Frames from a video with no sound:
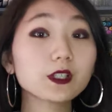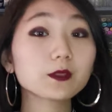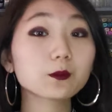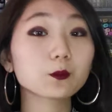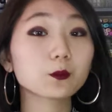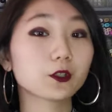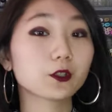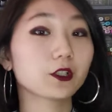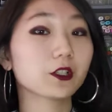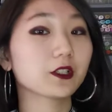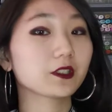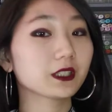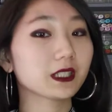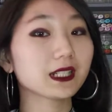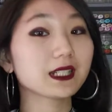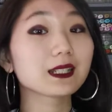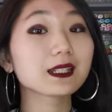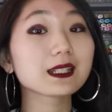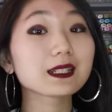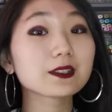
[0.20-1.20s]
more and more
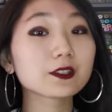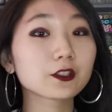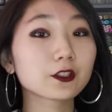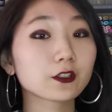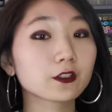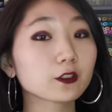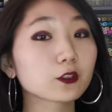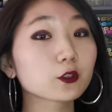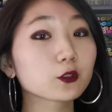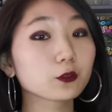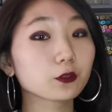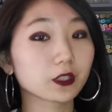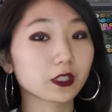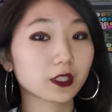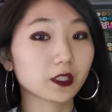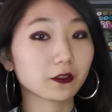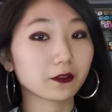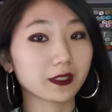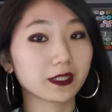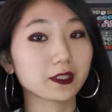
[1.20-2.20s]
artists turn to
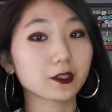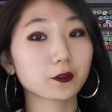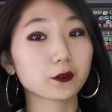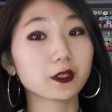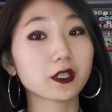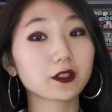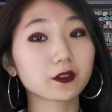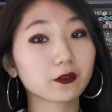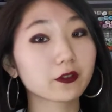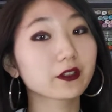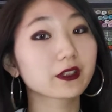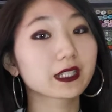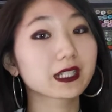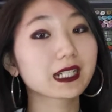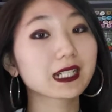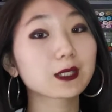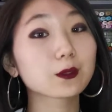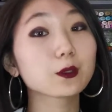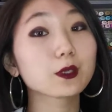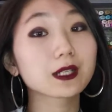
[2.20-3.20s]
recurring
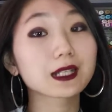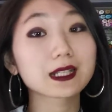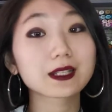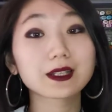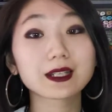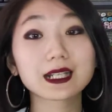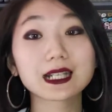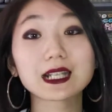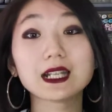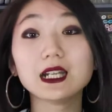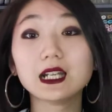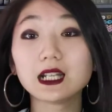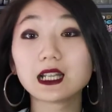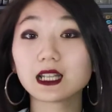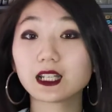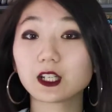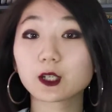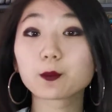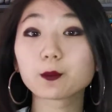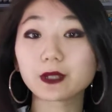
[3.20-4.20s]
crowdfunding sources
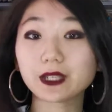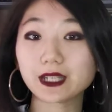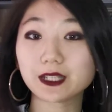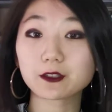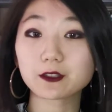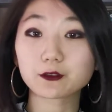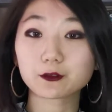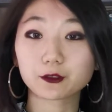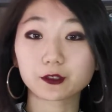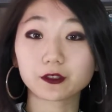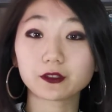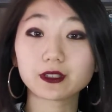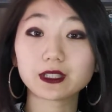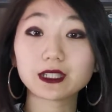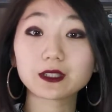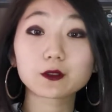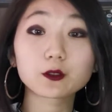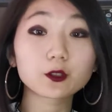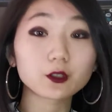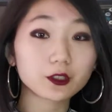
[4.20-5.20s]
like
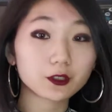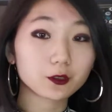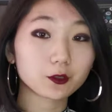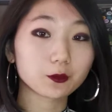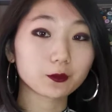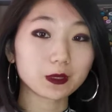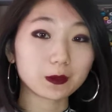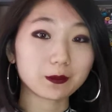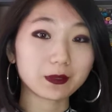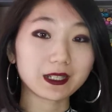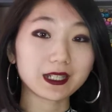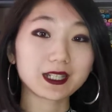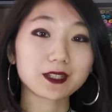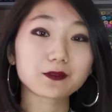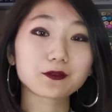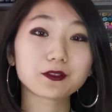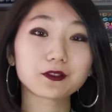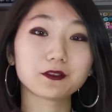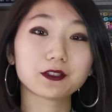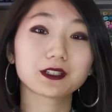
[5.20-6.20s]
Patreon in order to be
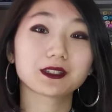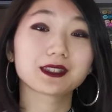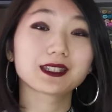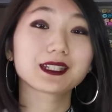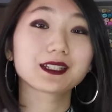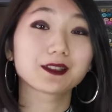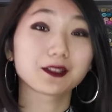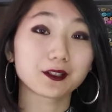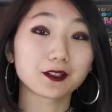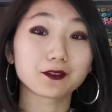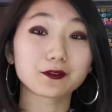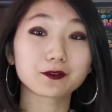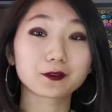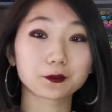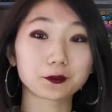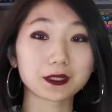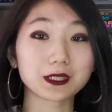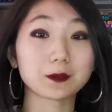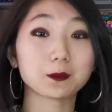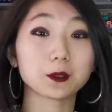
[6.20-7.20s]
paid for what they love
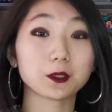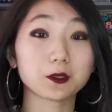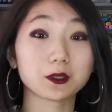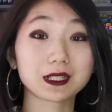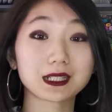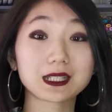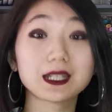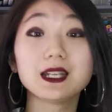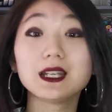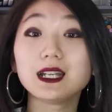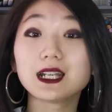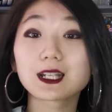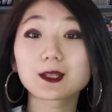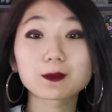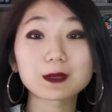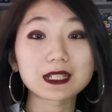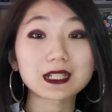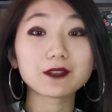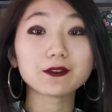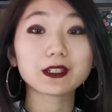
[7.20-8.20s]
doing most.
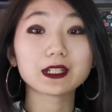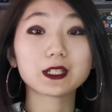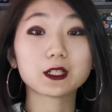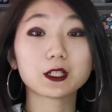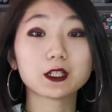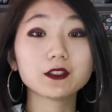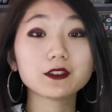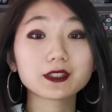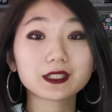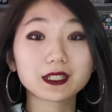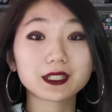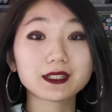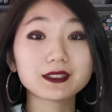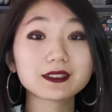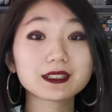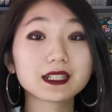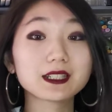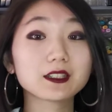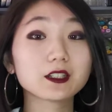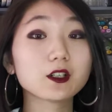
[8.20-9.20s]
Specific
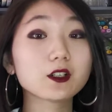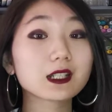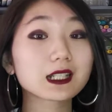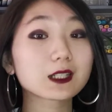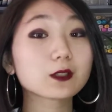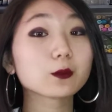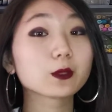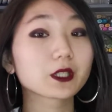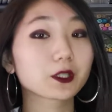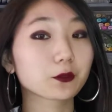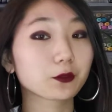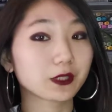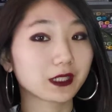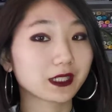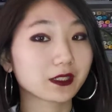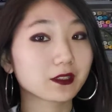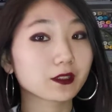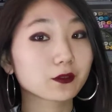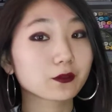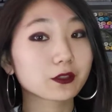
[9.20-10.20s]
content can also be
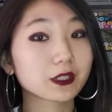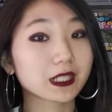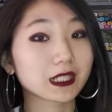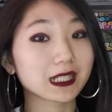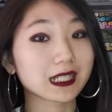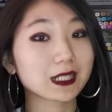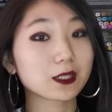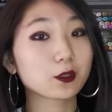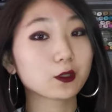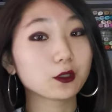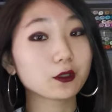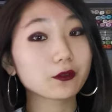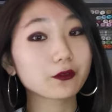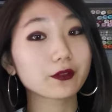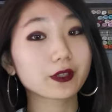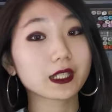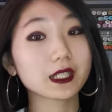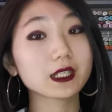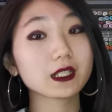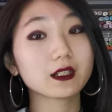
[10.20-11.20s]
created through its
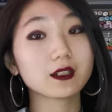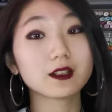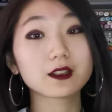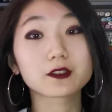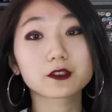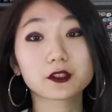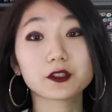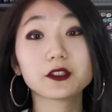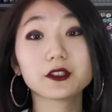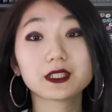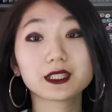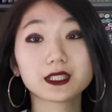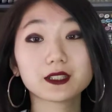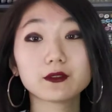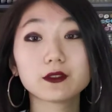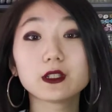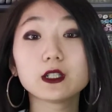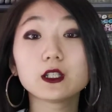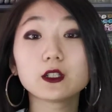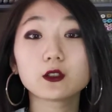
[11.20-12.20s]
Ko-fi
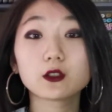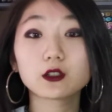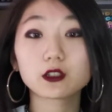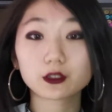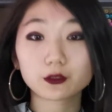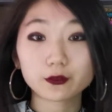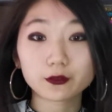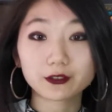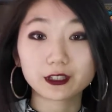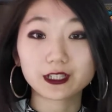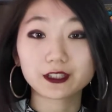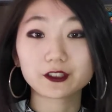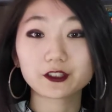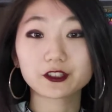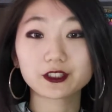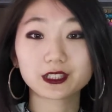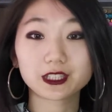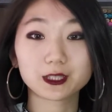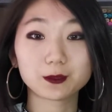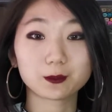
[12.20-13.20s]
alternative or the
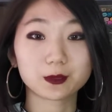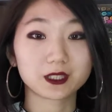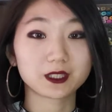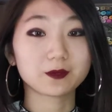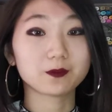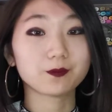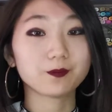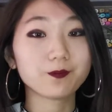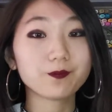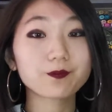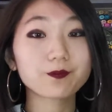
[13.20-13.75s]
French Tipeee.